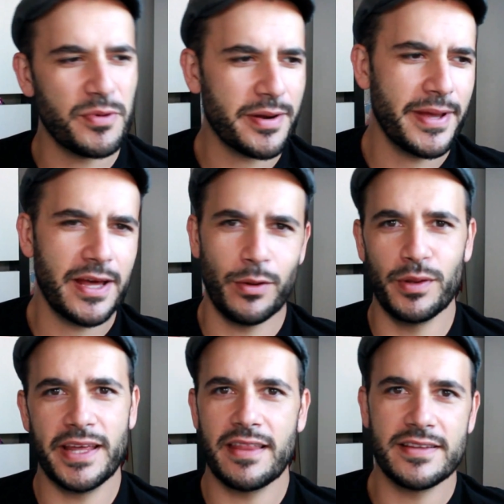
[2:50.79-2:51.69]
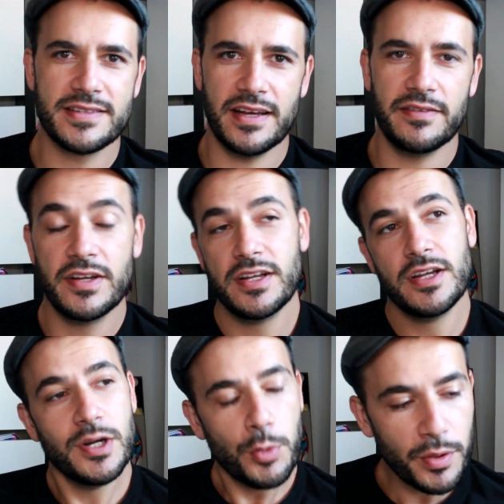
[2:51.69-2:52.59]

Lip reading: What about all the other stuff?